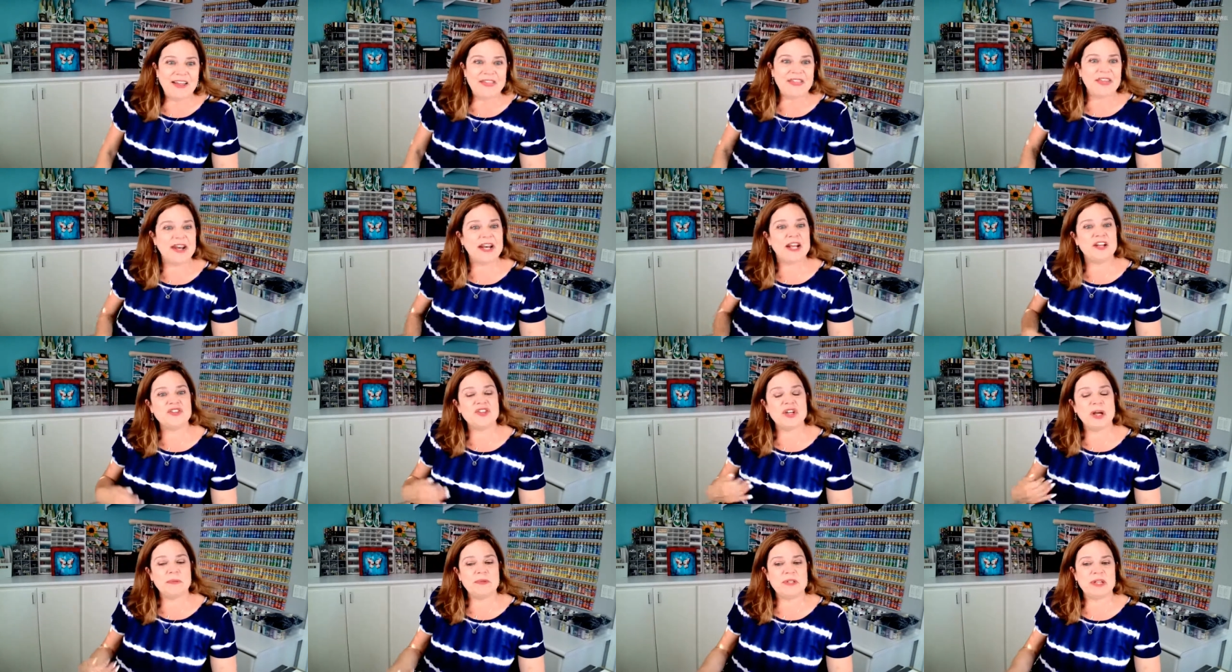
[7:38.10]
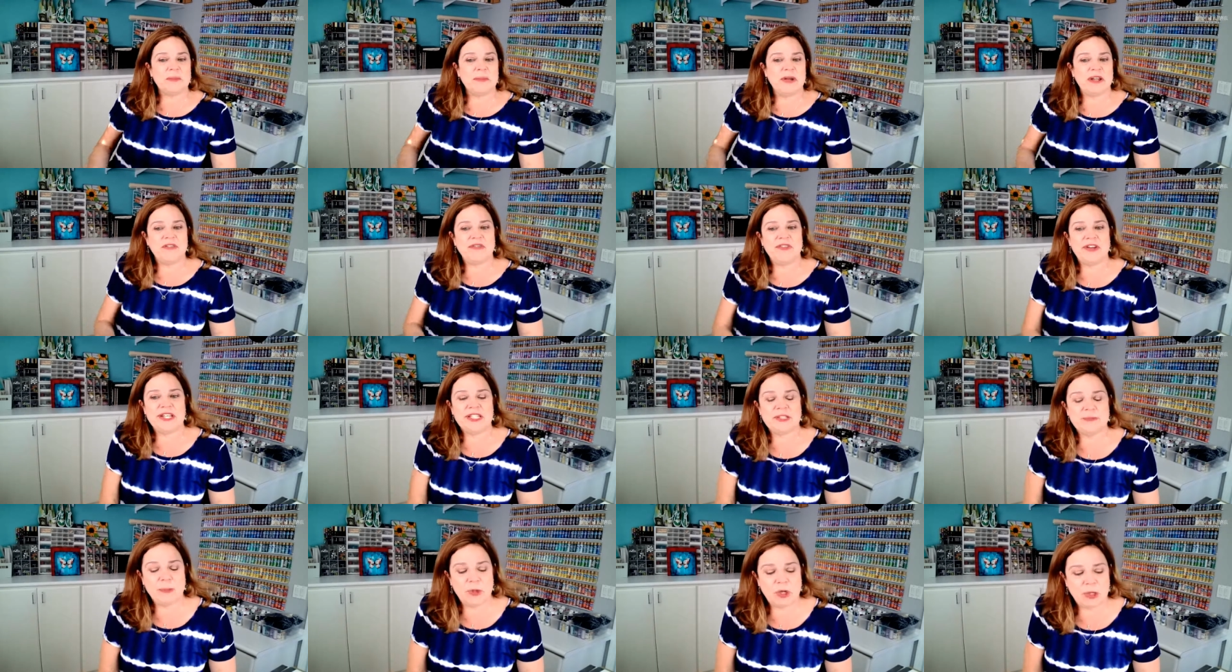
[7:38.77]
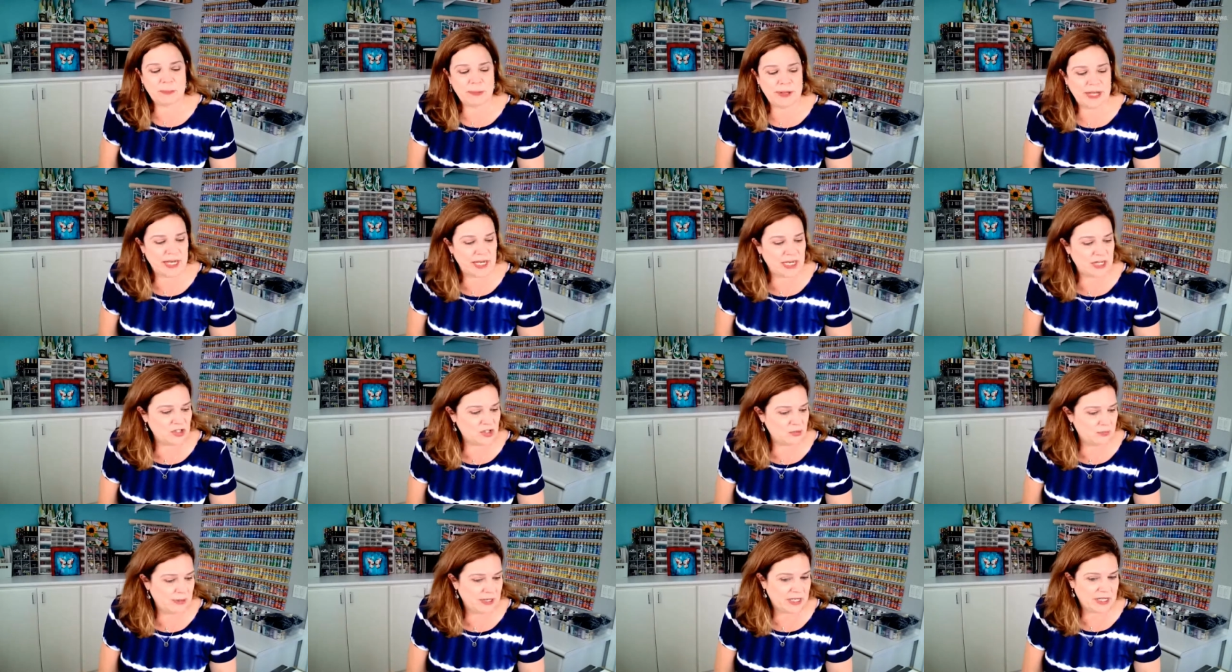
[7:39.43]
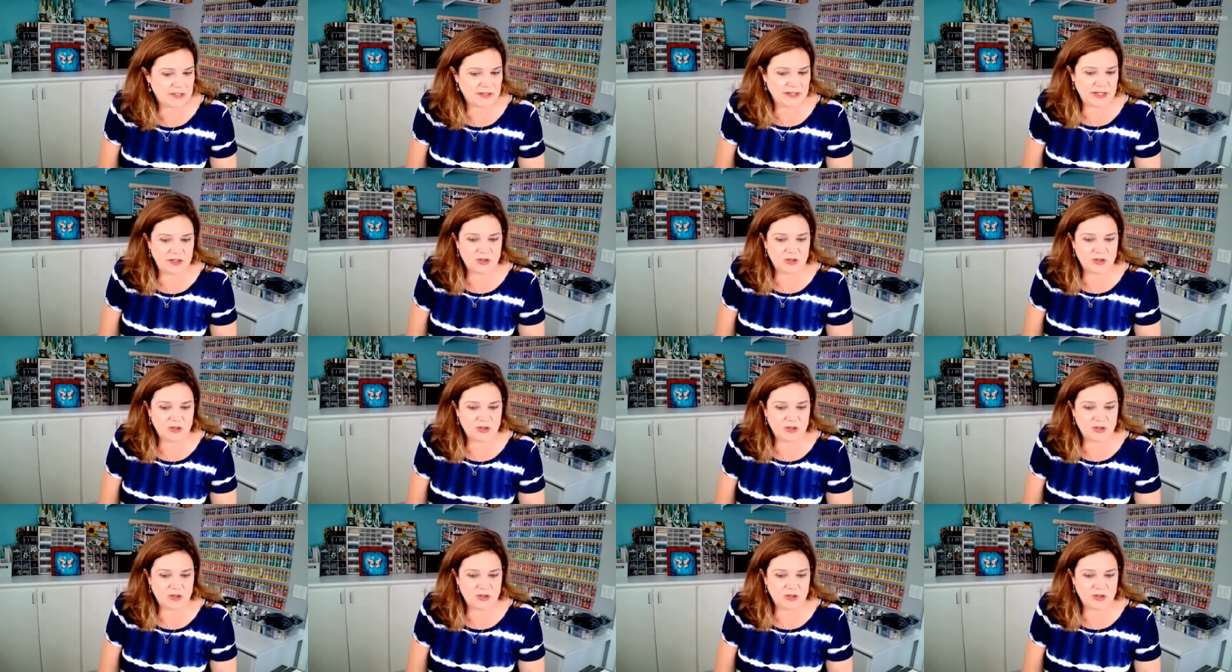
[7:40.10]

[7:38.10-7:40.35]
Then I jumped on my Facebook page because